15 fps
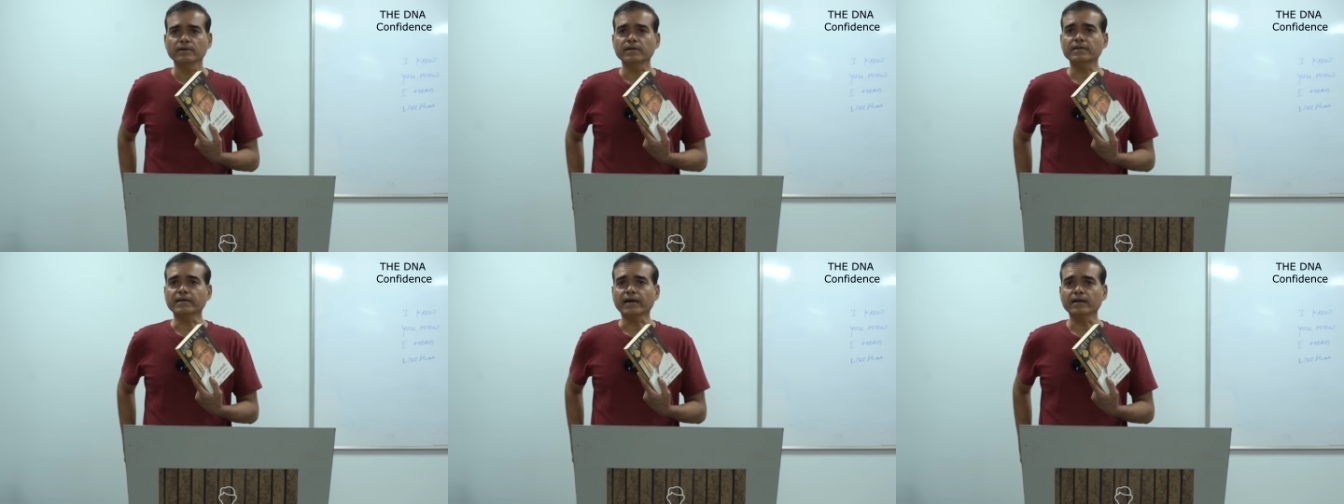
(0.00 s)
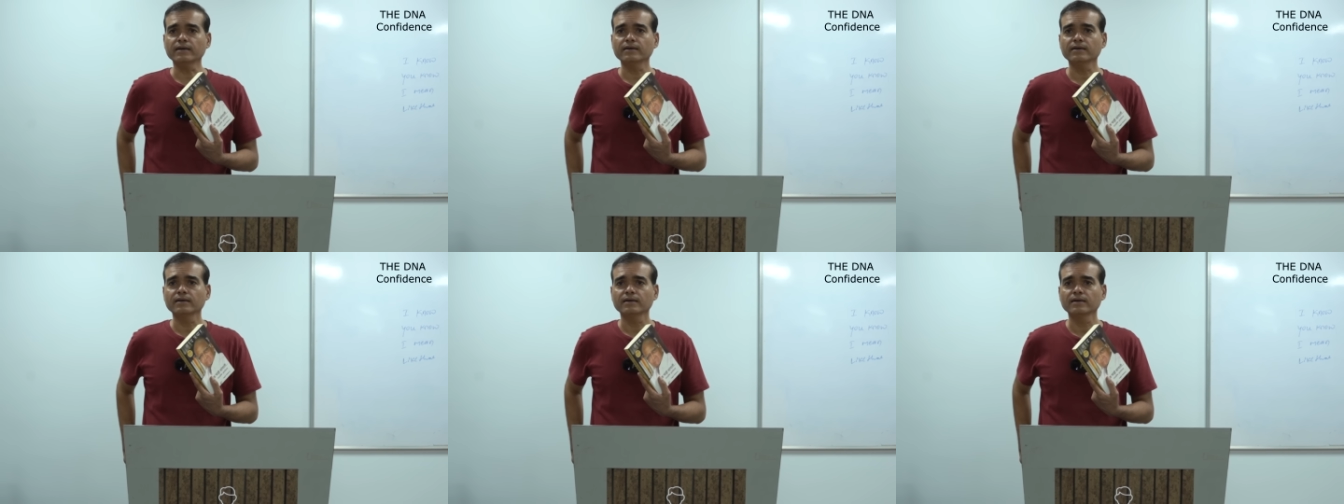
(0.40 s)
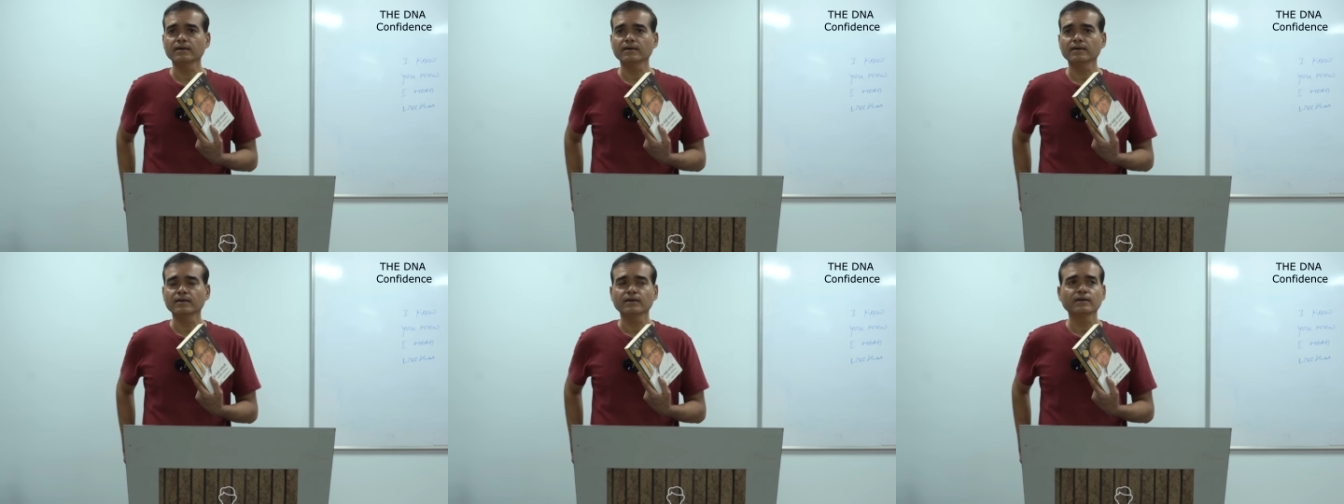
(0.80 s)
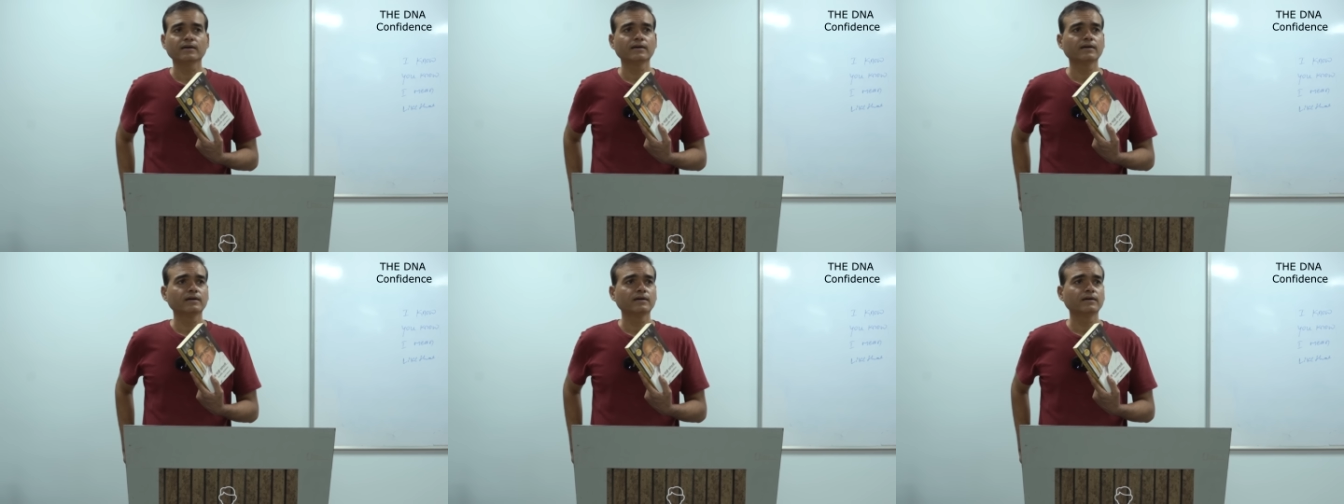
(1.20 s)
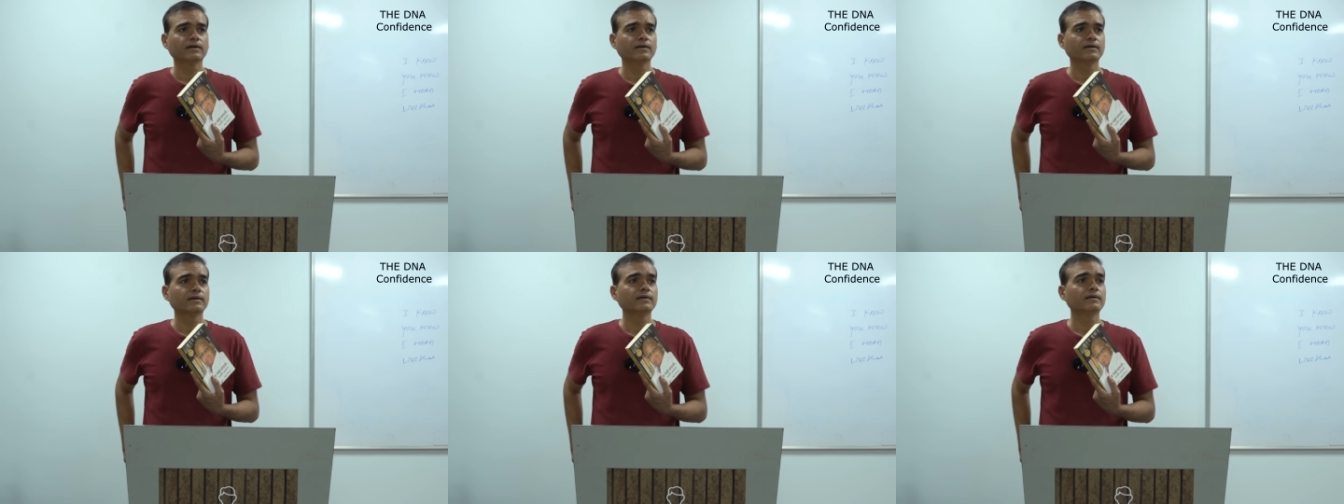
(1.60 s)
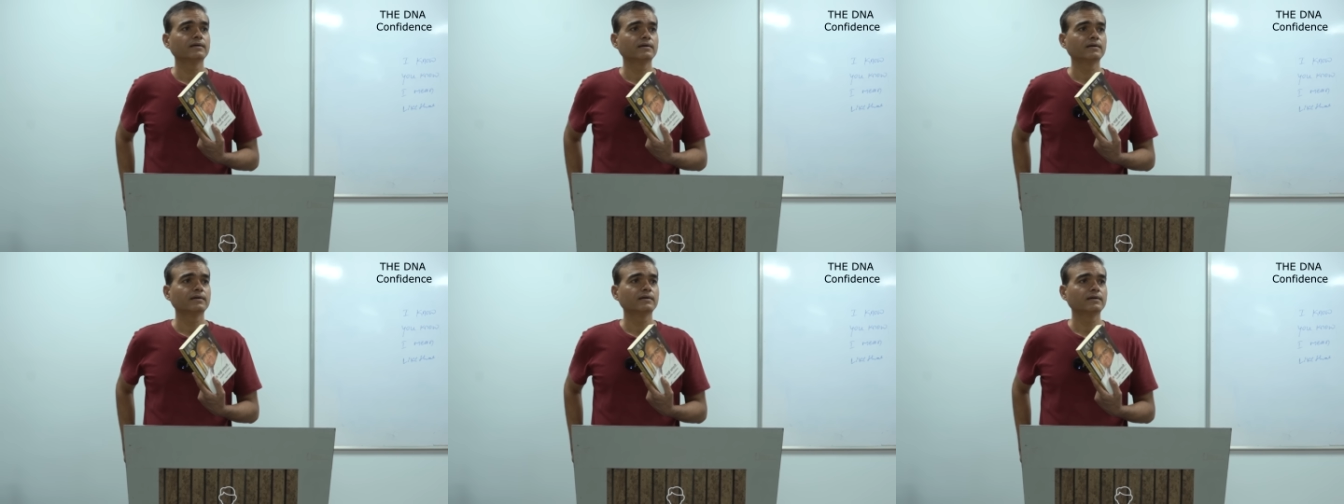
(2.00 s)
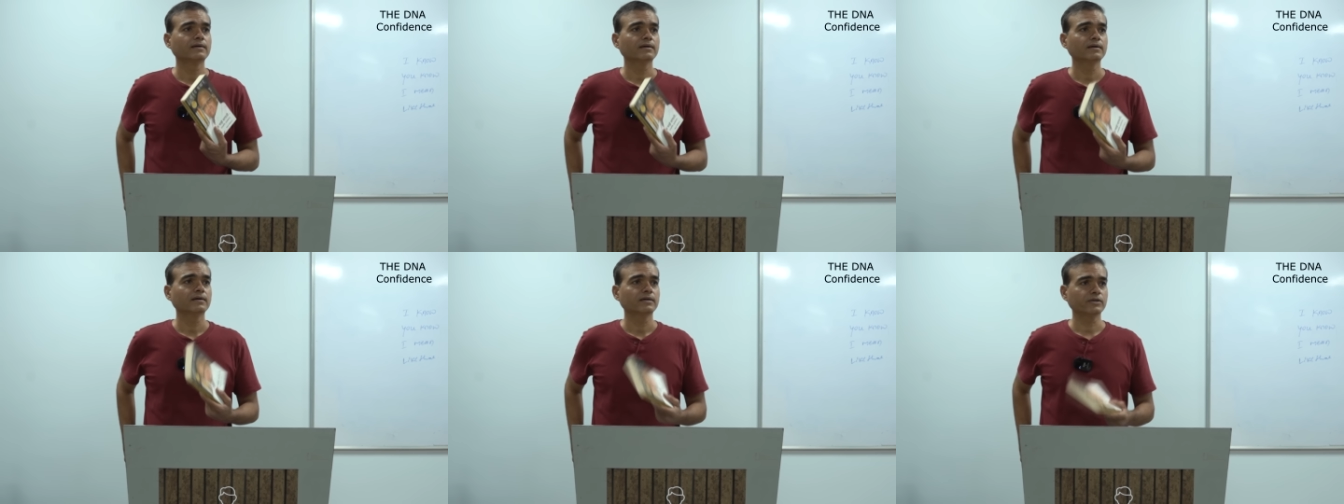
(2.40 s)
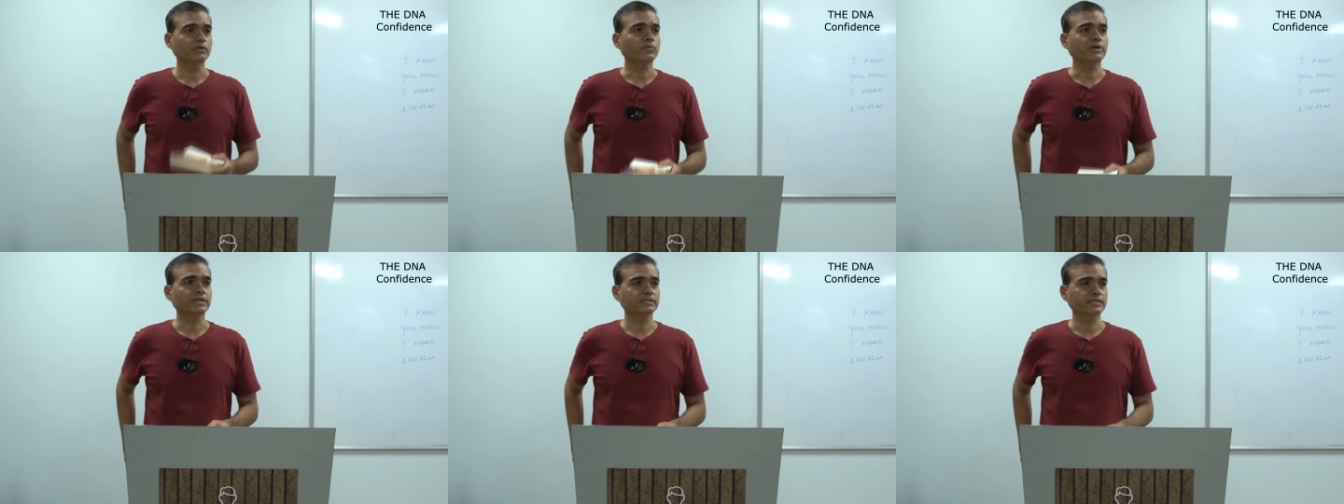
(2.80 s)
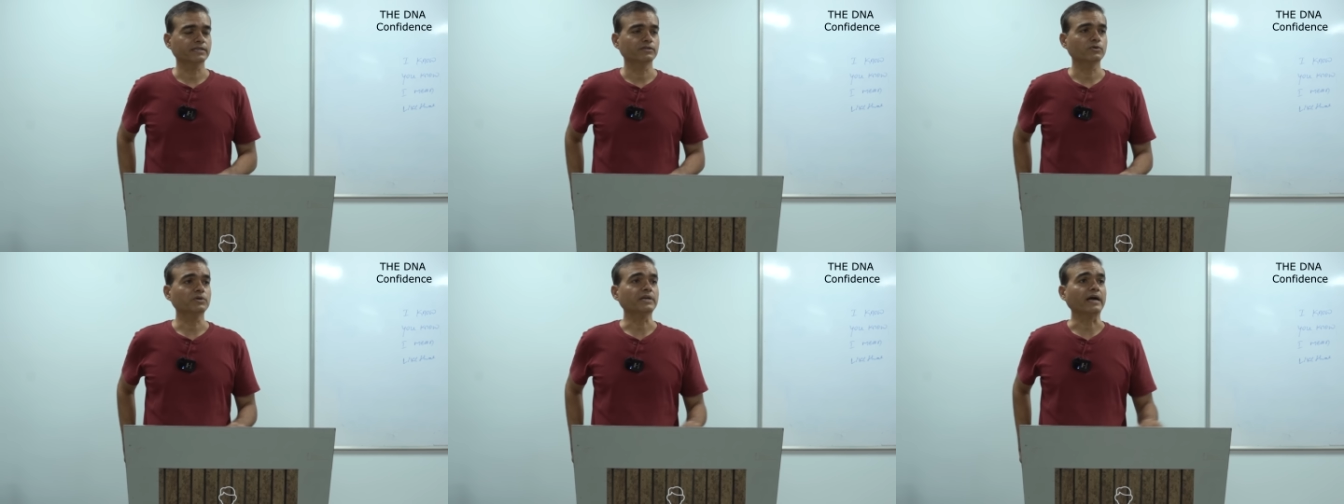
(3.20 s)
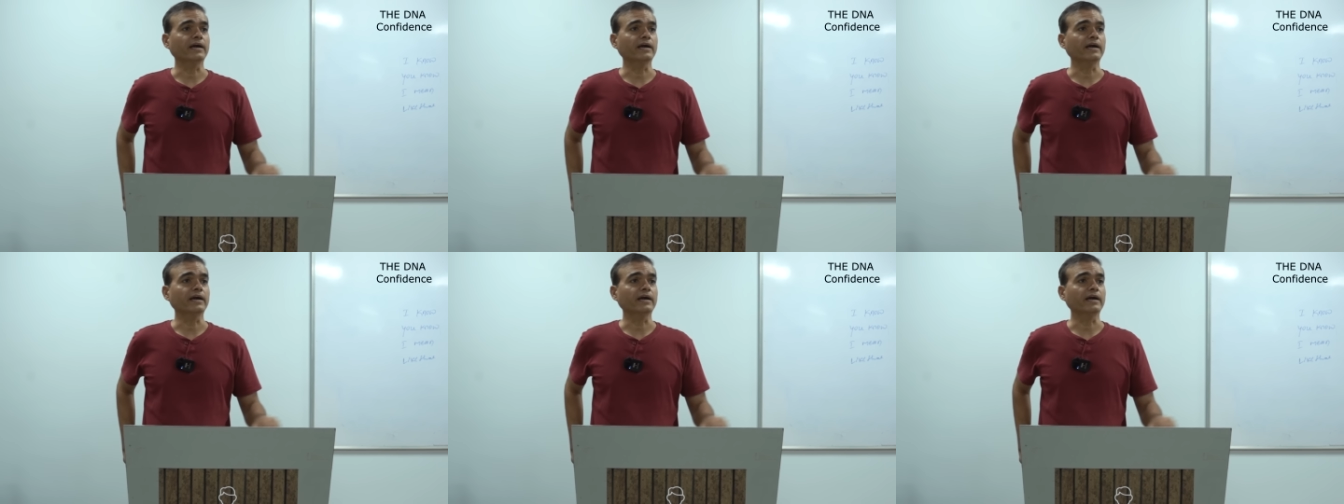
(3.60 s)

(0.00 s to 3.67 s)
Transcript: retired no know what he said no